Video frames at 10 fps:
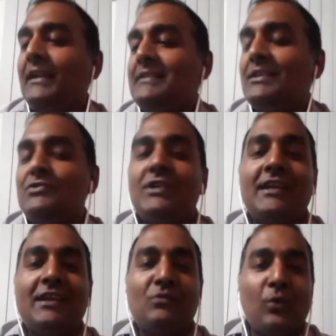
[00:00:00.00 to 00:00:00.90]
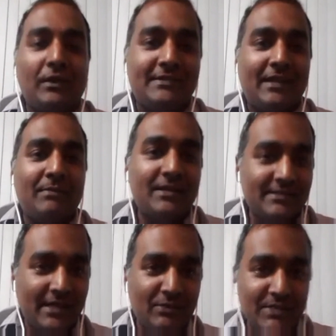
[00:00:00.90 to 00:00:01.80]
say drinking water because
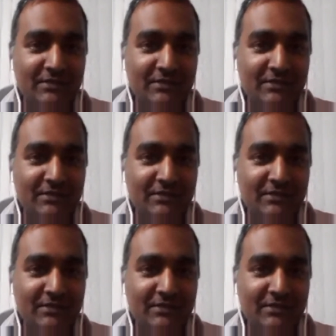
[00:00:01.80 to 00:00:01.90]
that was a